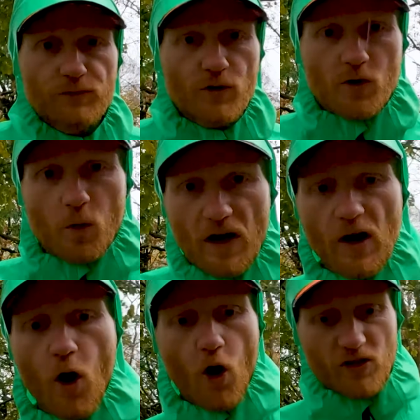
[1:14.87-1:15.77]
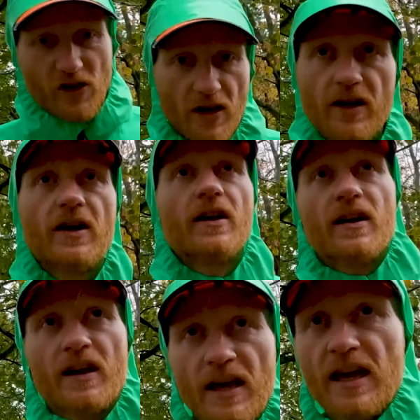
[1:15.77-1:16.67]
run quite hot,
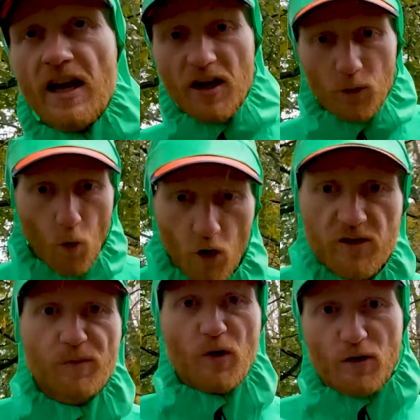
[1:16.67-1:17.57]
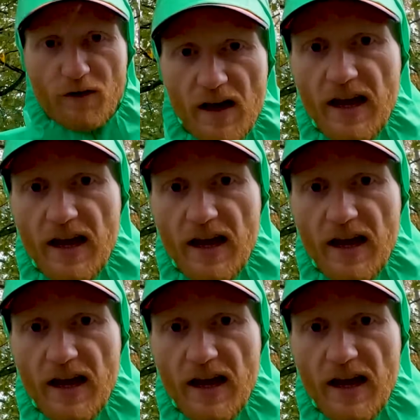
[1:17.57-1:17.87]
and a waterproof